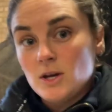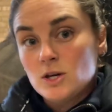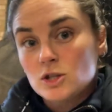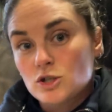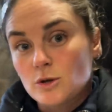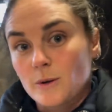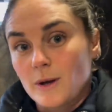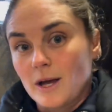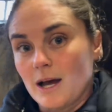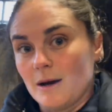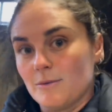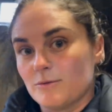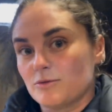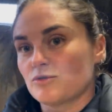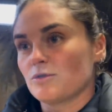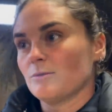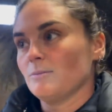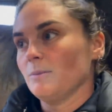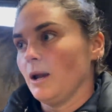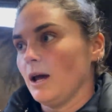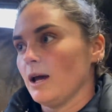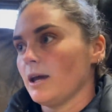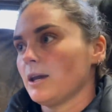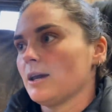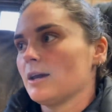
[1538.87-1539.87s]
So it comes from
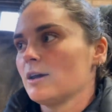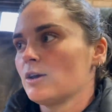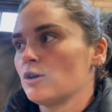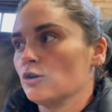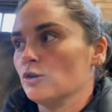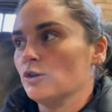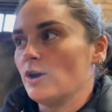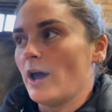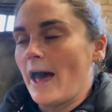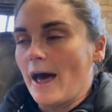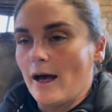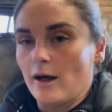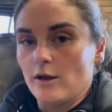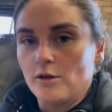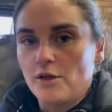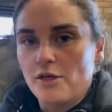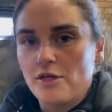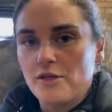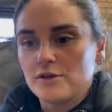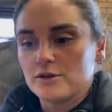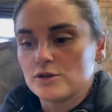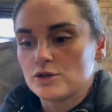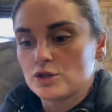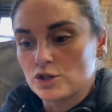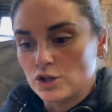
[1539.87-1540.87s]
like good
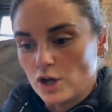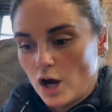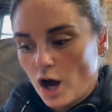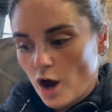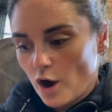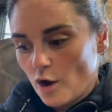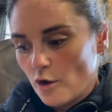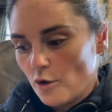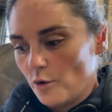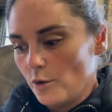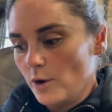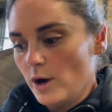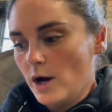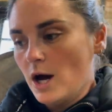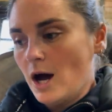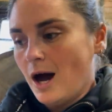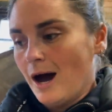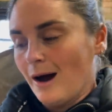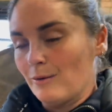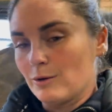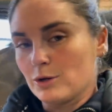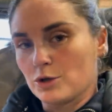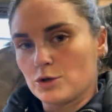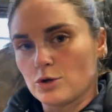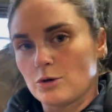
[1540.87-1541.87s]
health. So
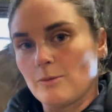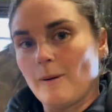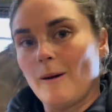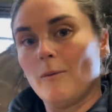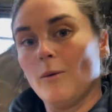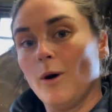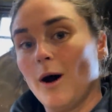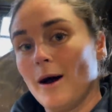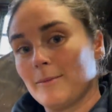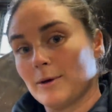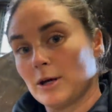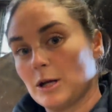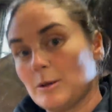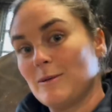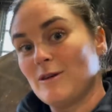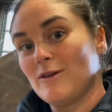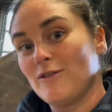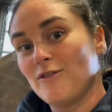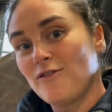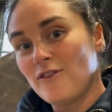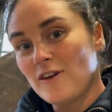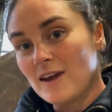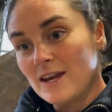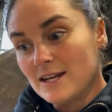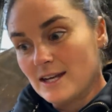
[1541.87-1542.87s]
I want to talk about what I'm going to be
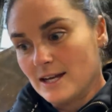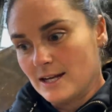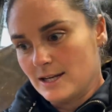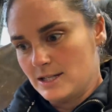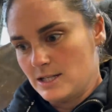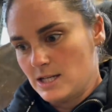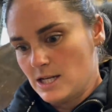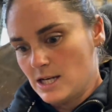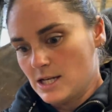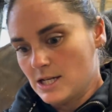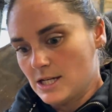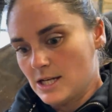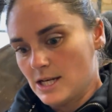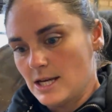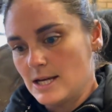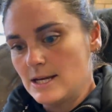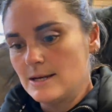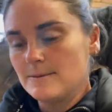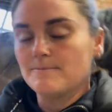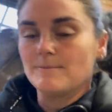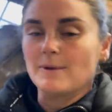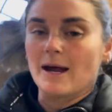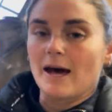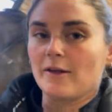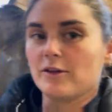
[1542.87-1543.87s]
feeding
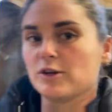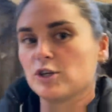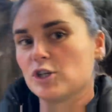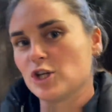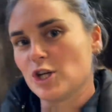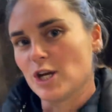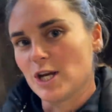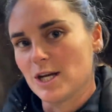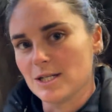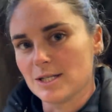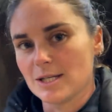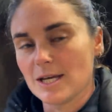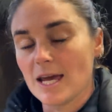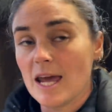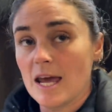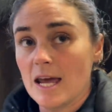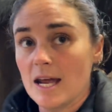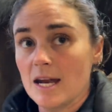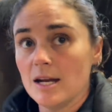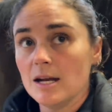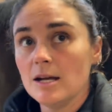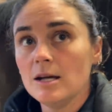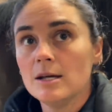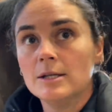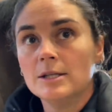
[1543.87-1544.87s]
Didi now that she is
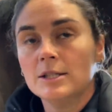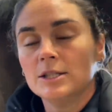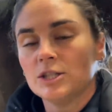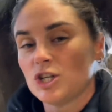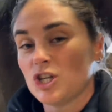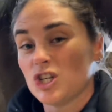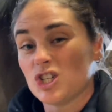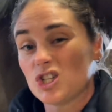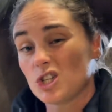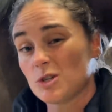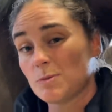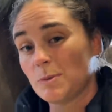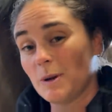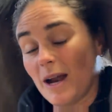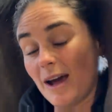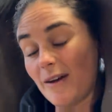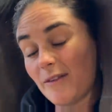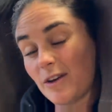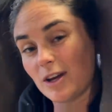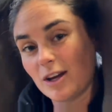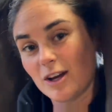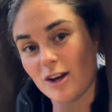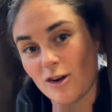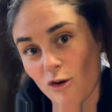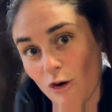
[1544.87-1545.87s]
in. She's just been
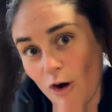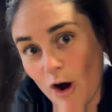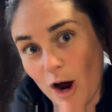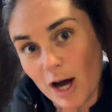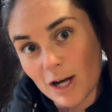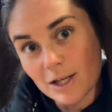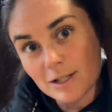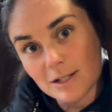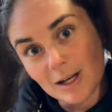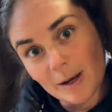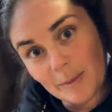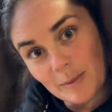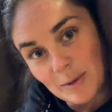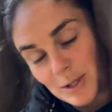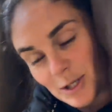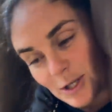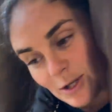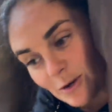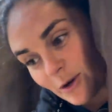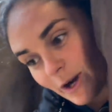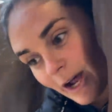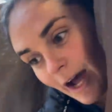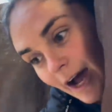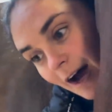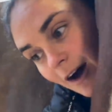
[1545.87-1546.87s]
having grass up
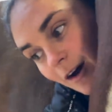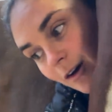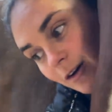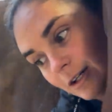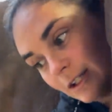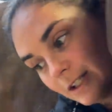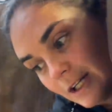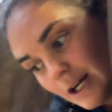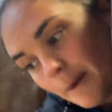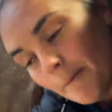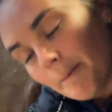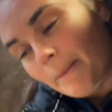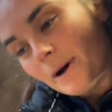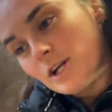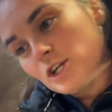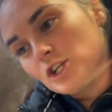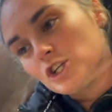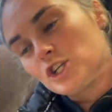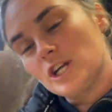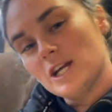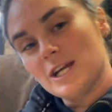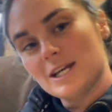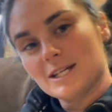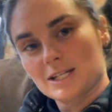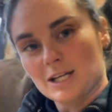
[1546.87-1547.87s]
until now, but
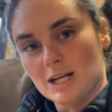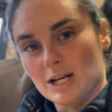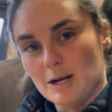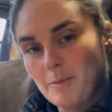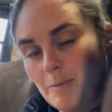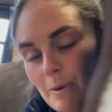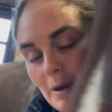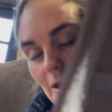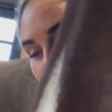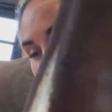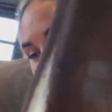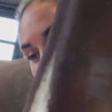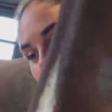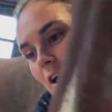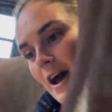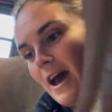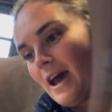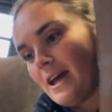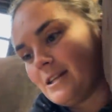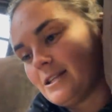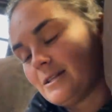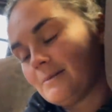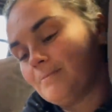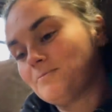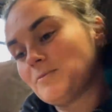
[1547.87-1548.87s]
she is going to be
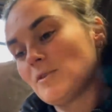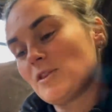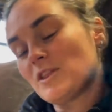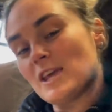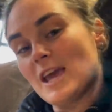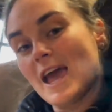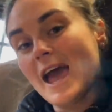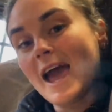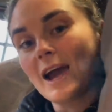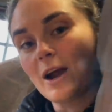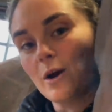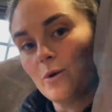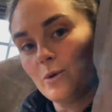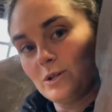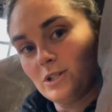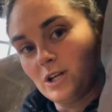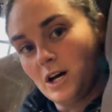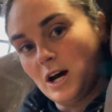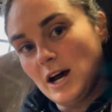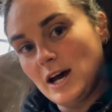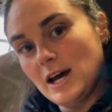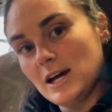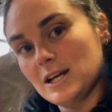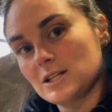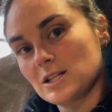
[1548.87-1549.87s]
fed the Equa
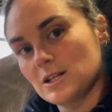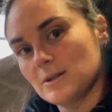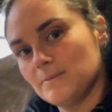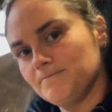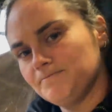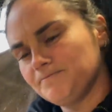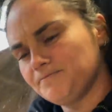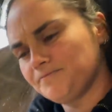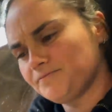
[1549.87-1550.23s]
diet,